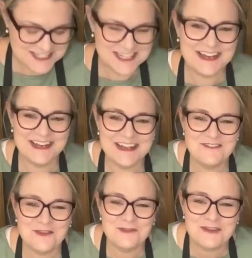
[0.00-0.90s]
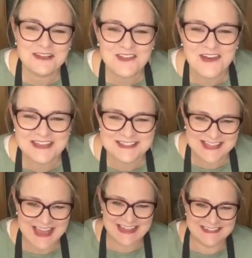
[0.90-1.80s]
I didn't even
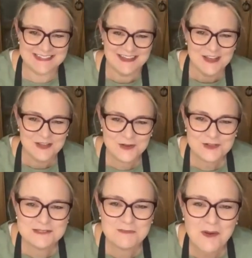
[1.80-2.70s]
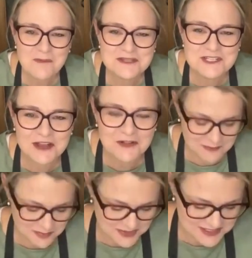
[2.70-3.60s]
realize that. Good spot,
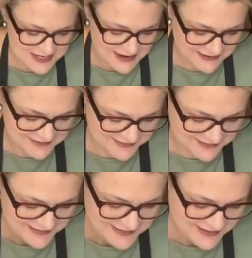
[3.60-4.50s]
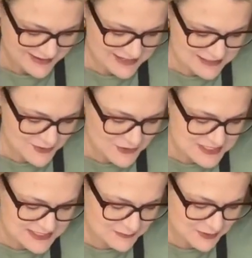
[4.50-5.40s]
Michelle and Belinda. It is
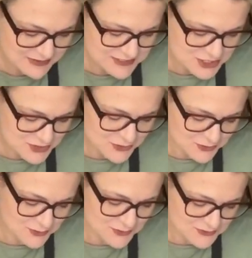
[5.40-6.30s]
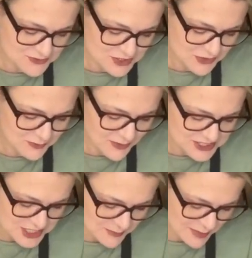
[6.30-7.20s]
very similar to
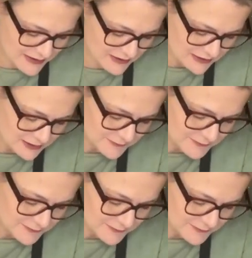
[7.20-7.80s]
my jumper.